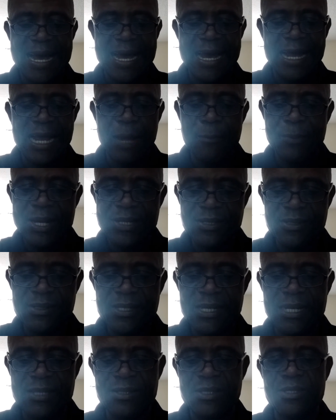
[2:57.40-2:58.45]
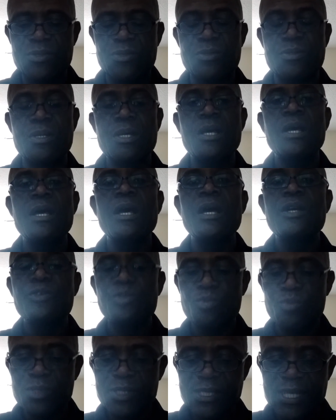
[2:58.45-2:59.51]
capacity assessors
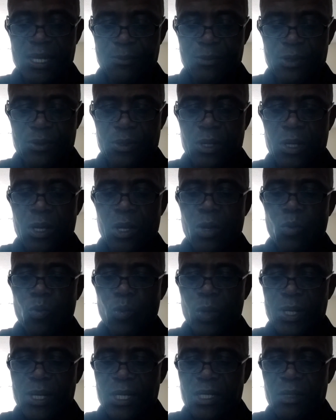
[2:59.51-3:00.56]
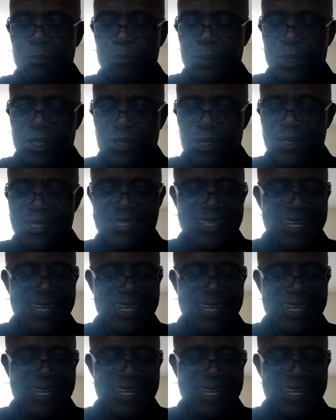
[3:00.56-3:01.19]
to determine whether the patient is